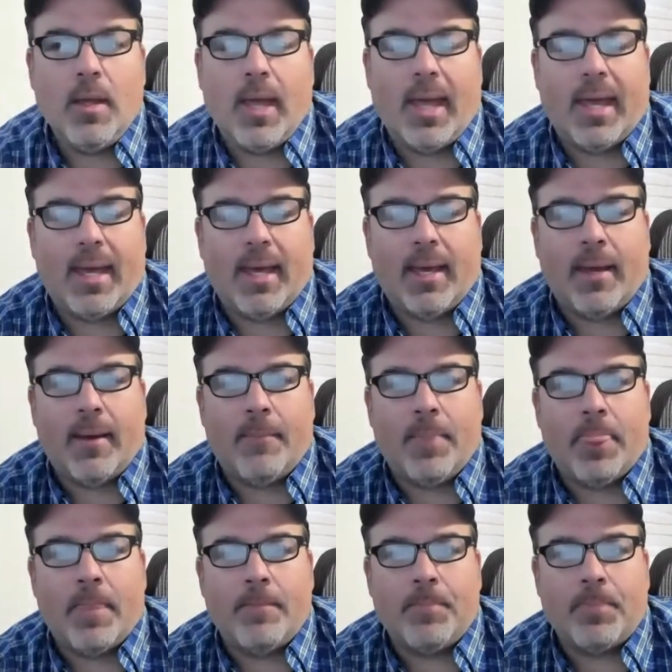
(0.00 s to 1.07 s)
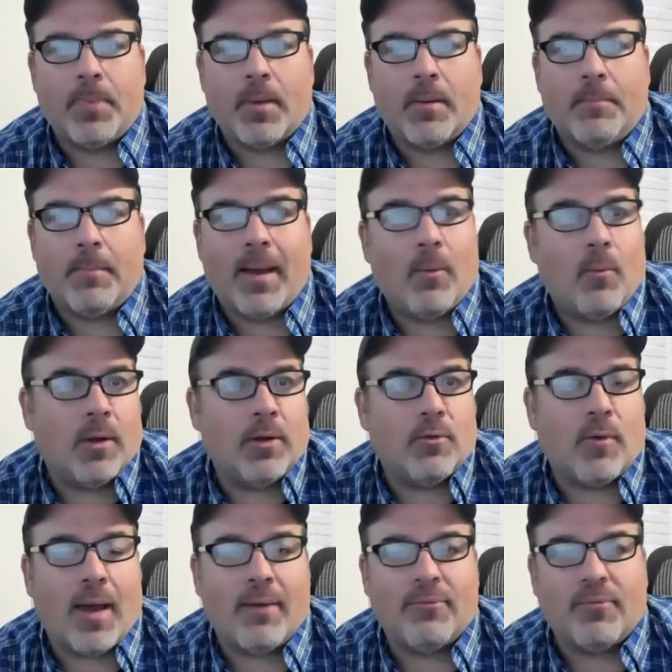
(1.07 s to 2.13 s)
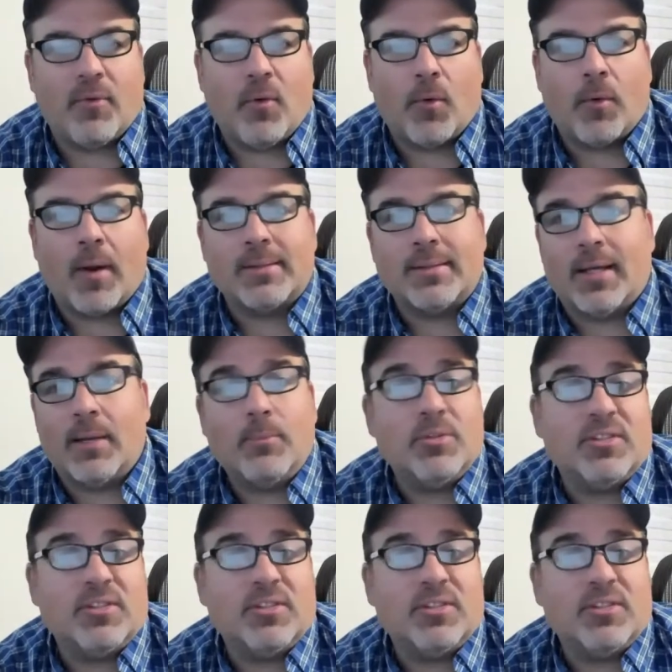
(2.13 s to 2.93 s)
And my OneDrive folder I set up was